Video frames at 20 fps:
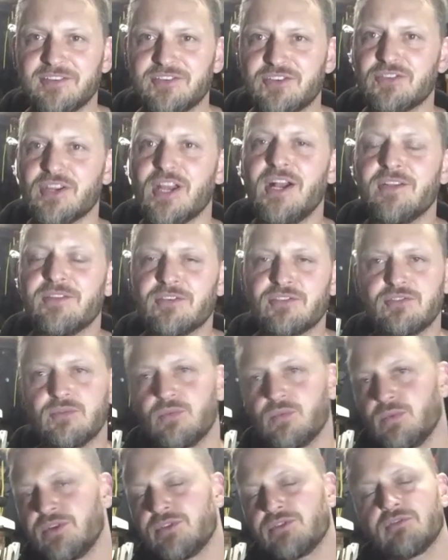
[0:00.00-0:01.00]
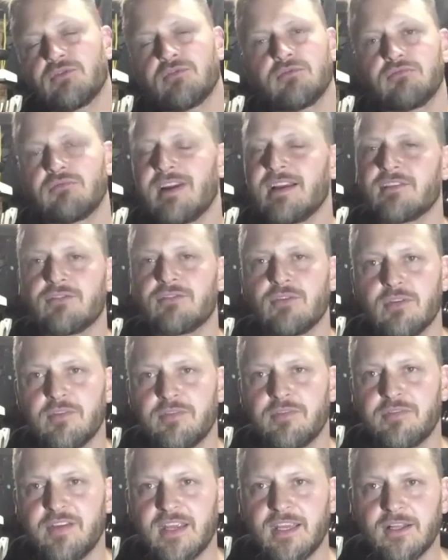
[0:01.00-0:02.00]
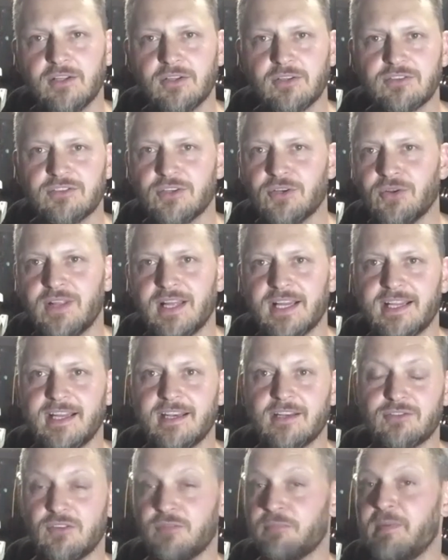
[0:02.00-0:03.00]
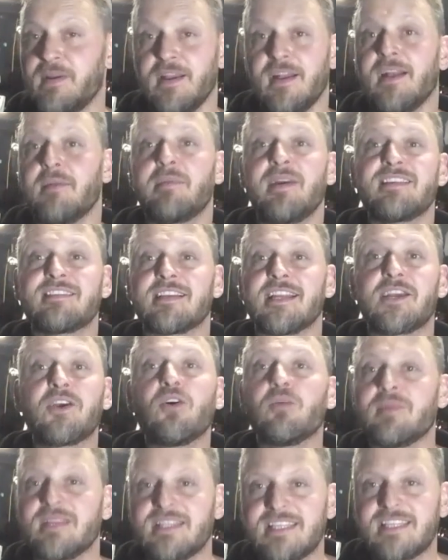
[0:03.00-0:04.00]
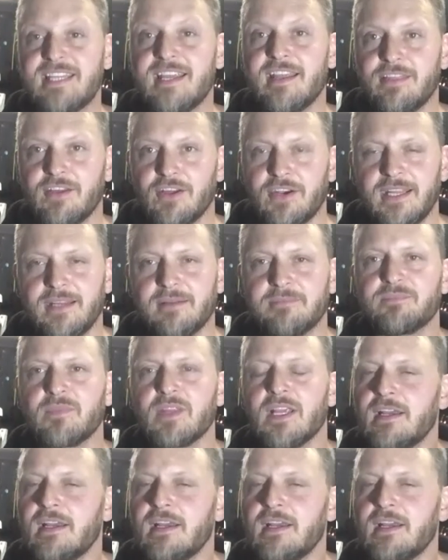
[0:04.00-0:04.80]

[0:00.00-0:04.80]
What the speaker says: Just we used to razz through the fields and all that kind of stuff, but basically cut my teeth on it.